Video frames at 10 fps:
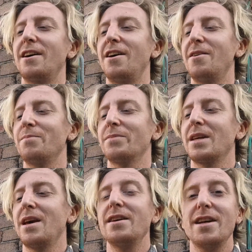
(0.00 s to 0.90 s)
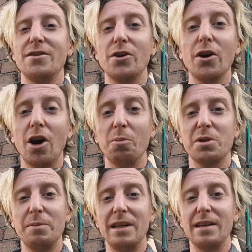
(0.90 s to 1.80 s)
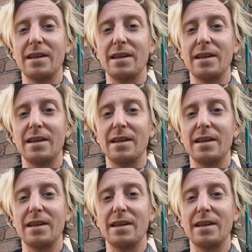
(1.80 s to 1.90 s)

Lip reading: Yeah, you helped me